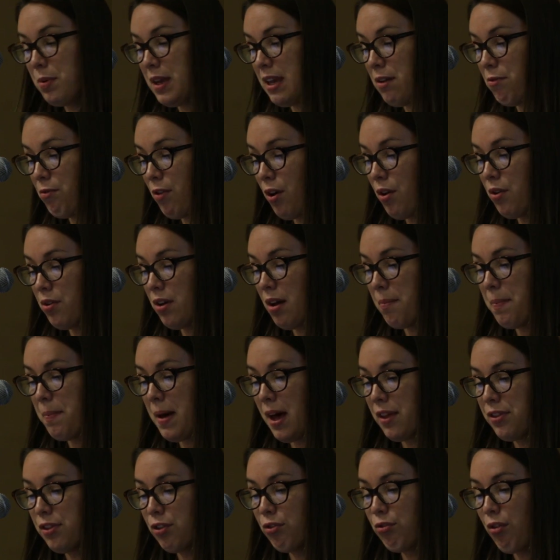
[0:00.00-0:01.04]
we wrote
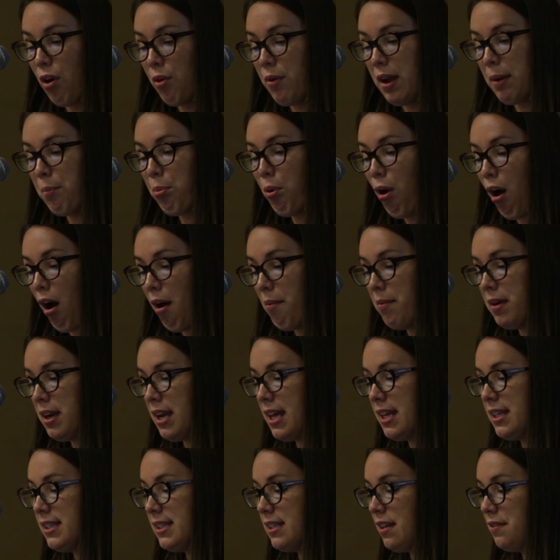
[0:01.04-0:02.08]
about the growing
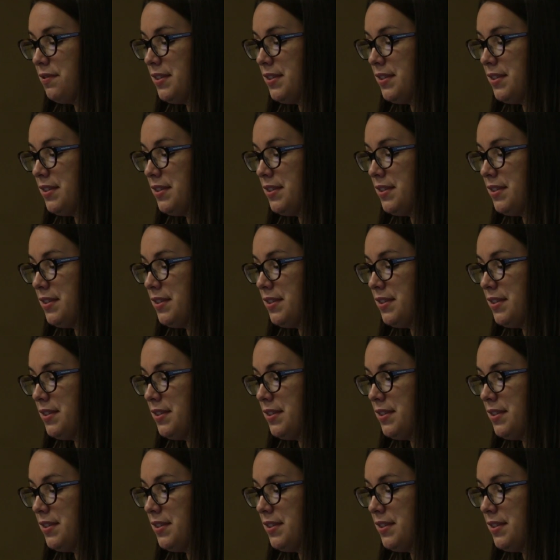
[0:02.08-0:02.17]
prominence